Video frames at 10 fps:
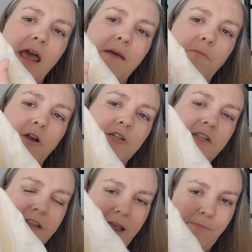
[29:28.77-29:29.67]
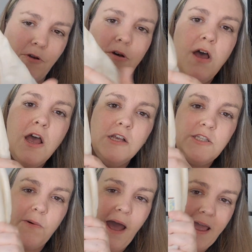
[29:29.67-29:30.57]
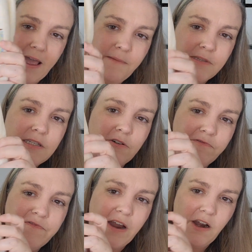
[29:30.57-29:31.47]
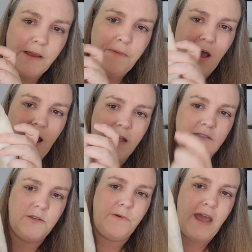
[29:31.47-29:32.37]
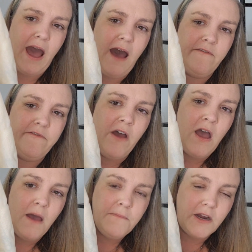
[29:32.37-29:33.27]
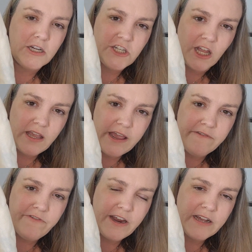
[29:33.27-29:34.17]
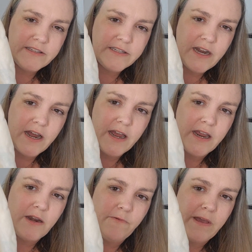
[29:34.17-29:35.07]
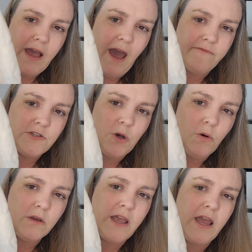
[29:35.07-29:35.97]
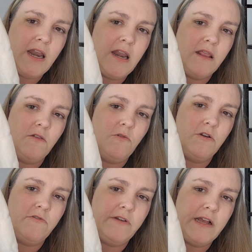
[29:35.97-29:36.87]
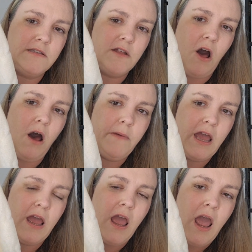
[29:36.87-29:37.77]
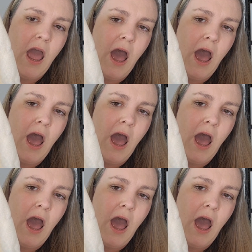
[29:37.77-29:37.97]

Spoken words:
And then March and then April. So I am still very behind. So we have Mary Shelley and Frankenstein. We have Tolkien and The Lord of the Rings, The Hobbit.